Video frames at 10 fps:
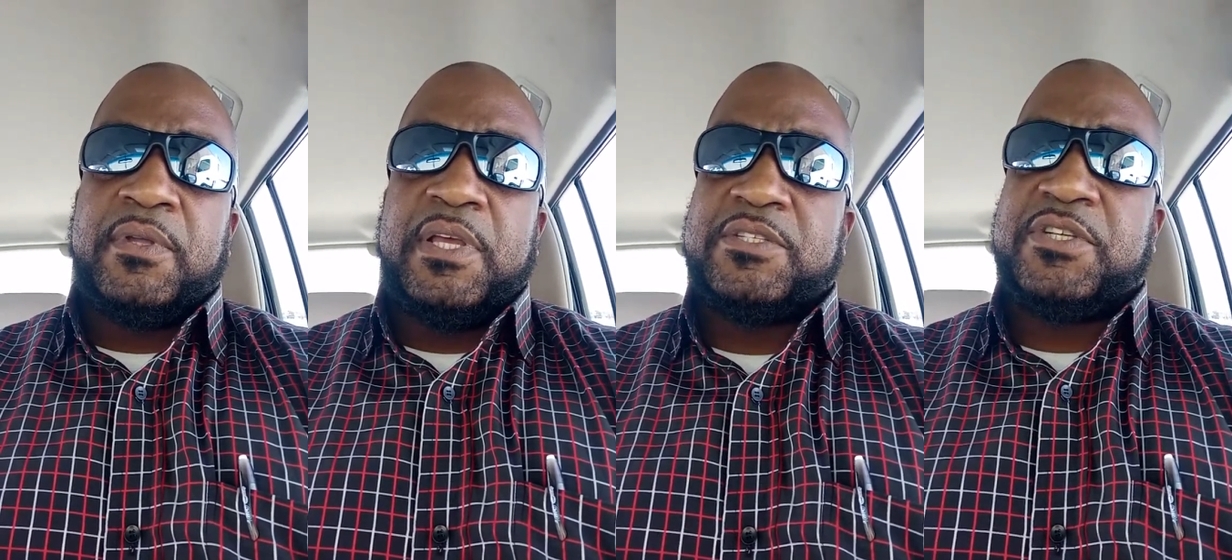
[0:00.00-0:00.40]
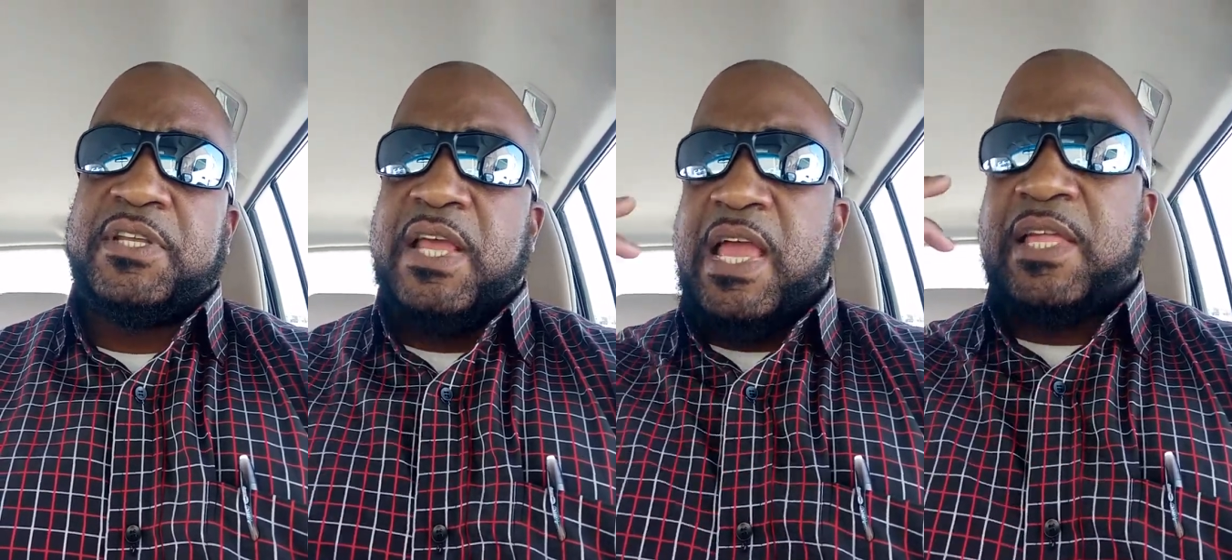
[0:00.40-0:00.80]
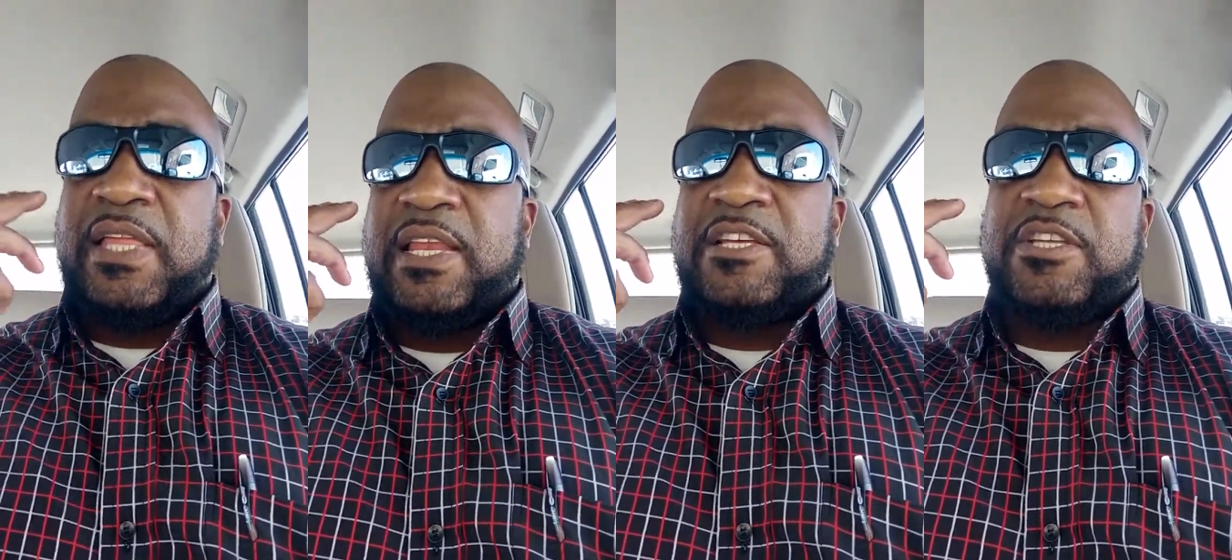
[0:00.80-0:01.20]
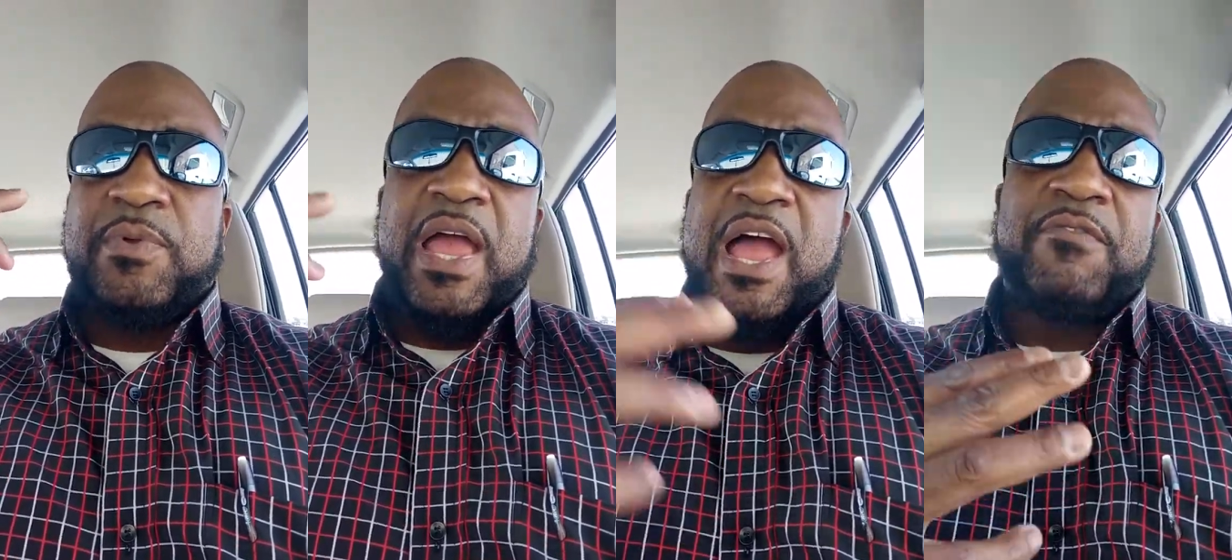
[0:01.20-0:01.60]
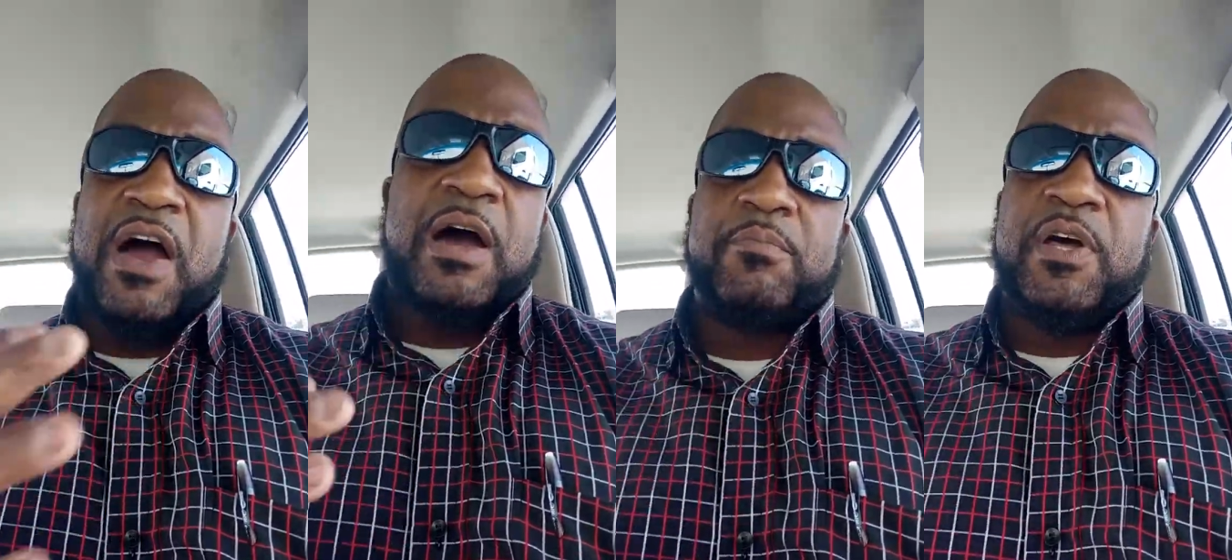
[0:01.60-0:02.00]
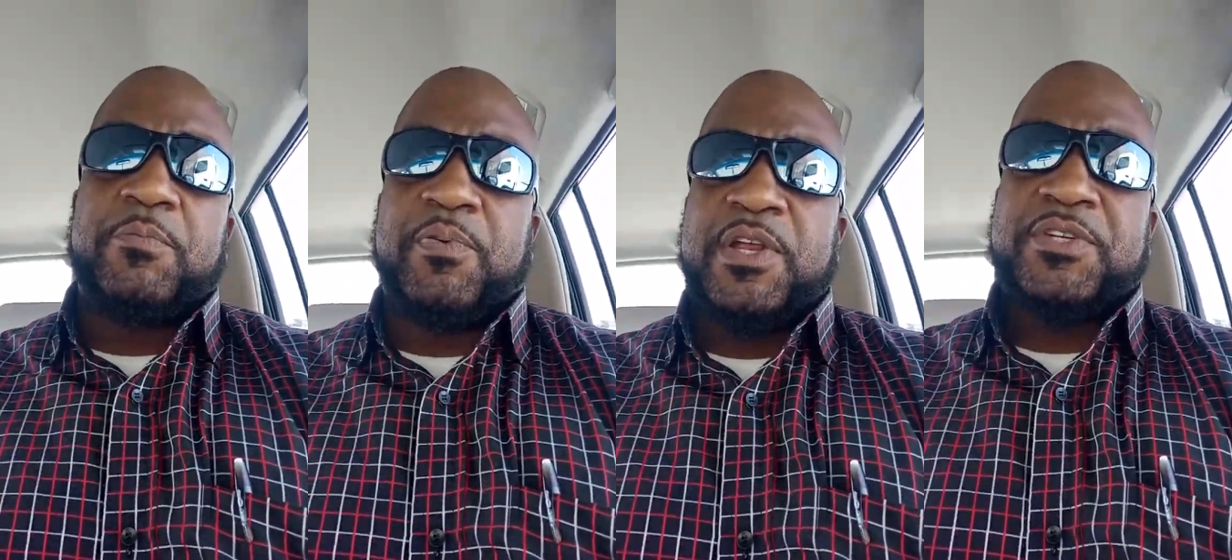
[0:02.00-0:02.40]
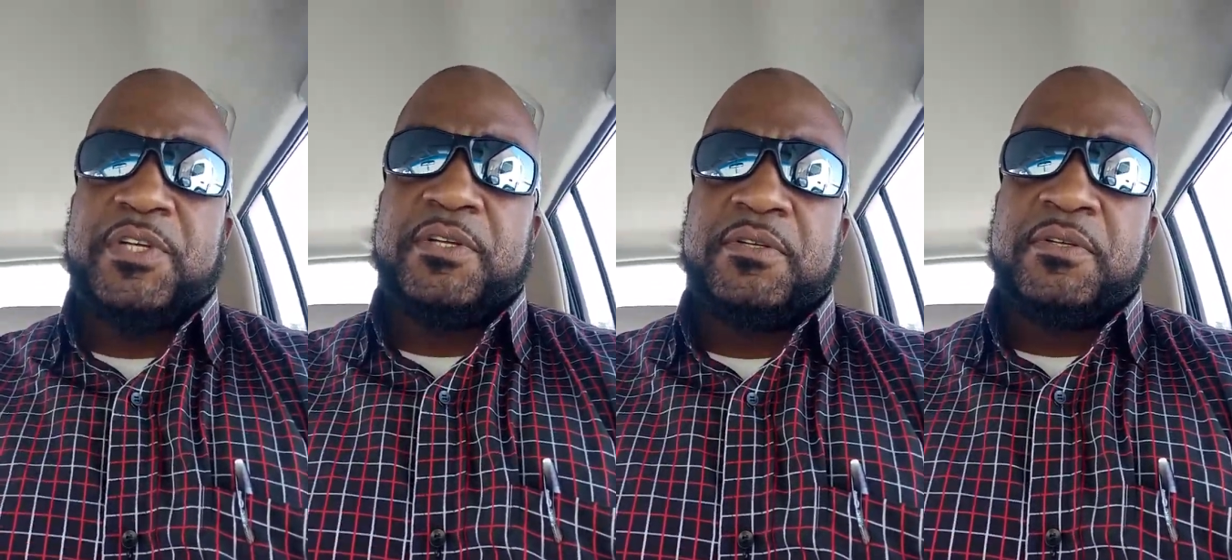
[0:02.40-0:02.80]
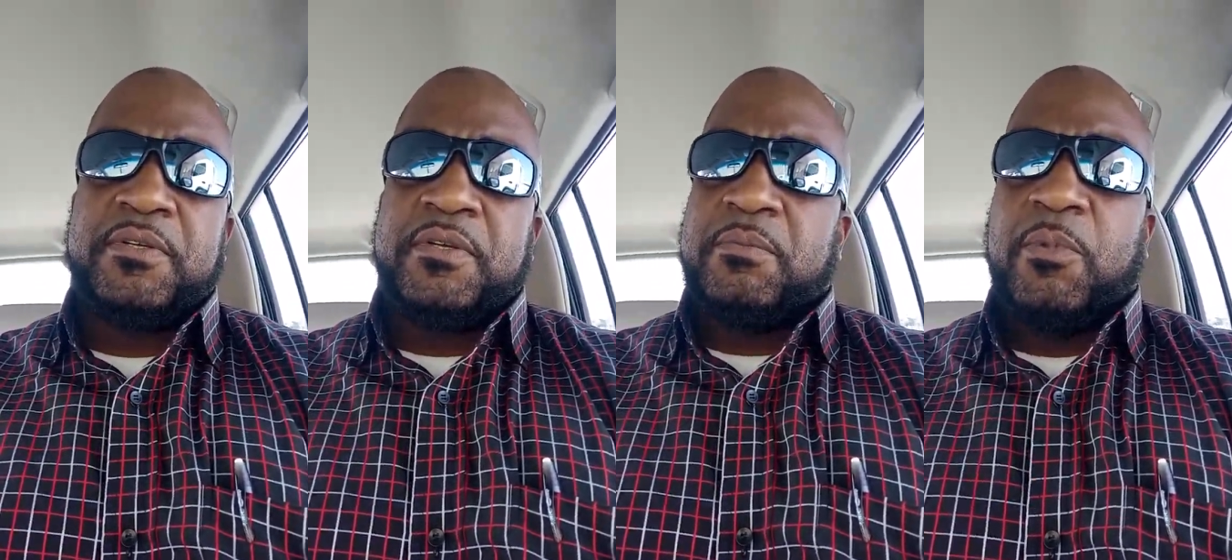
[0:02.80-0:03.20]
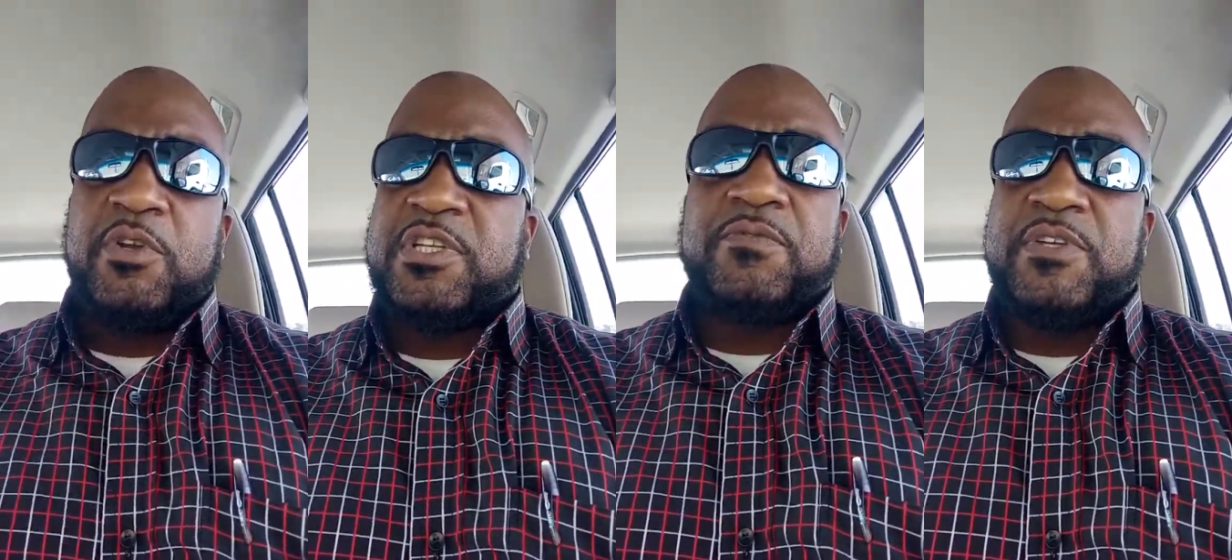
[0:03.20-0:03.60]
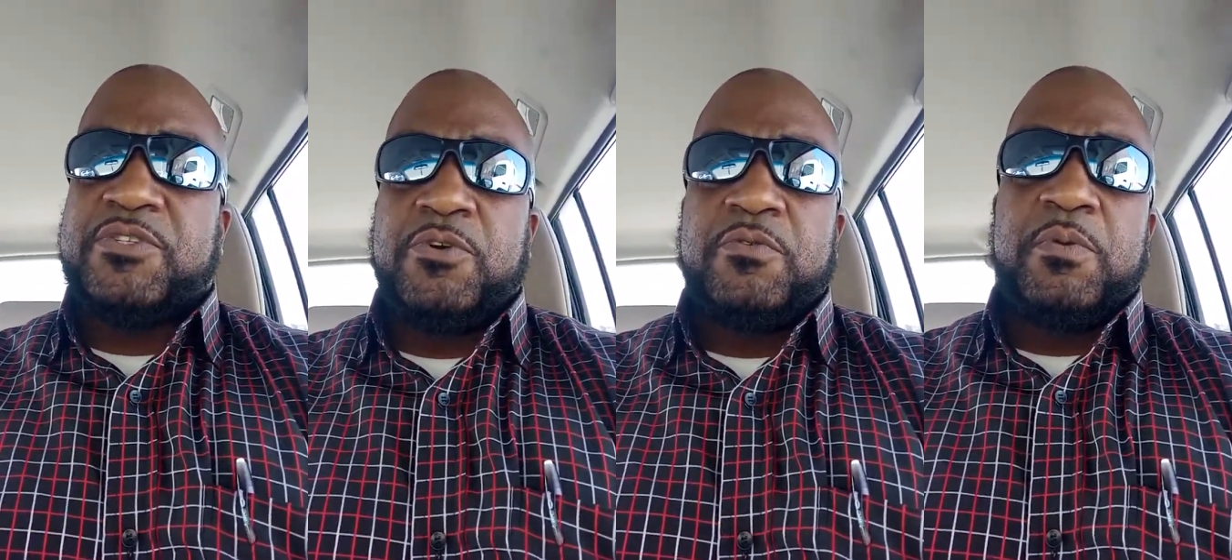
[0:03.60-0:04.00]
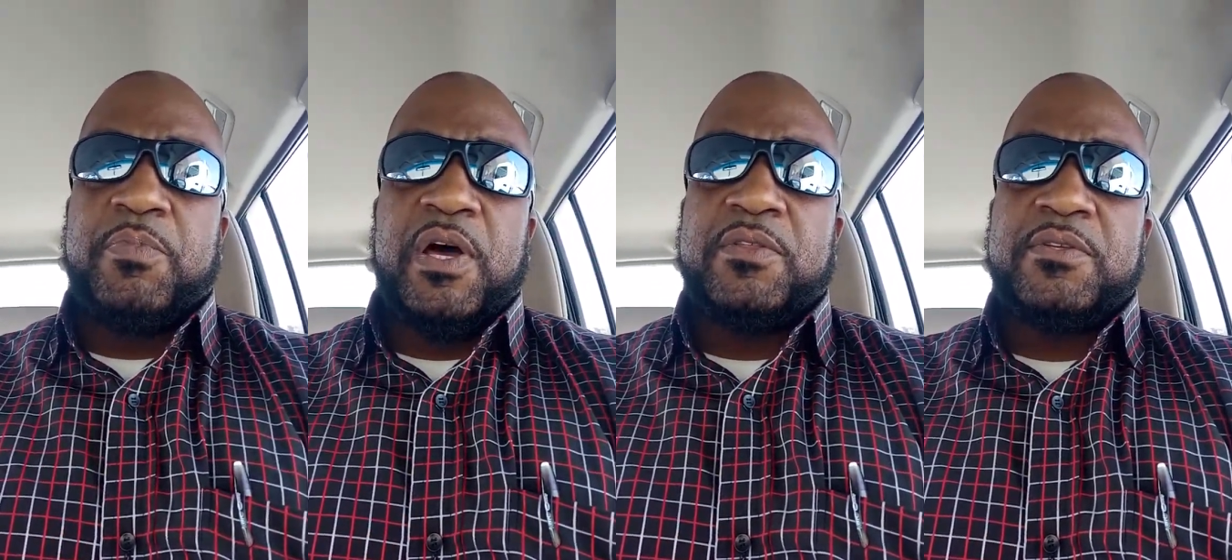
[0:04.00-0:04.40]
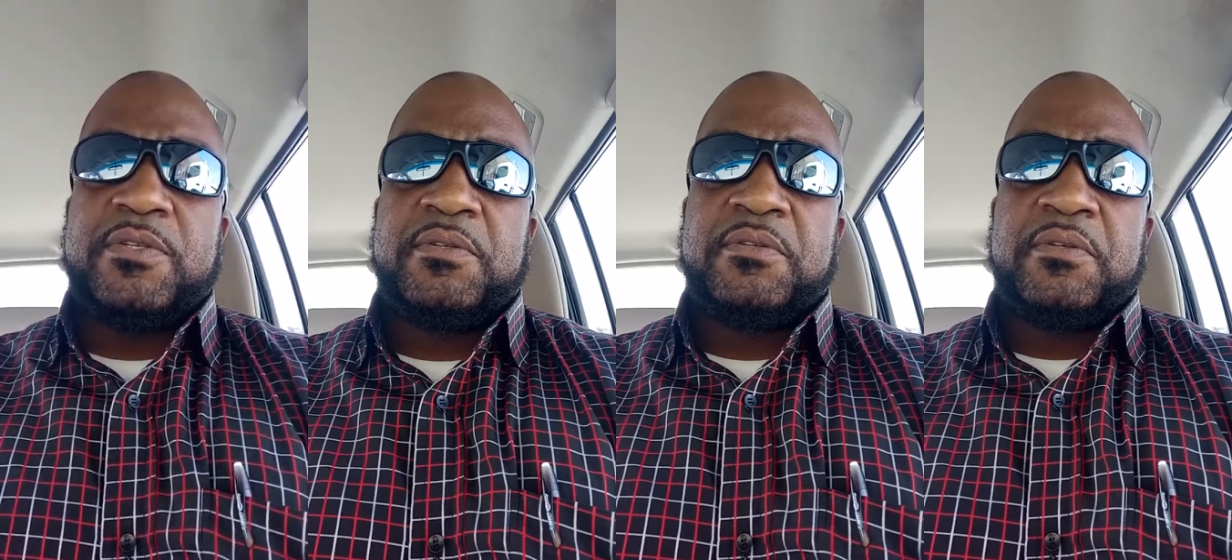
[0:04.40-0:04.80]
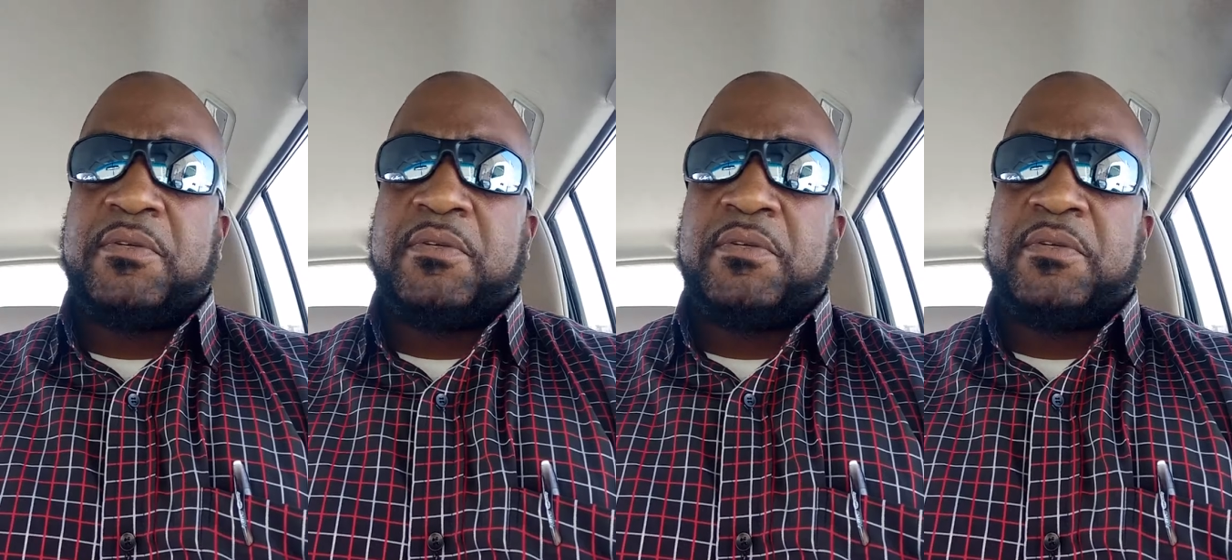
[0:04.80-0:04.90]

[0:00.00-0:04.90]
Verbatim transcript: It's genetically in there, so we have high blood pressure. Most of us do, the brothers.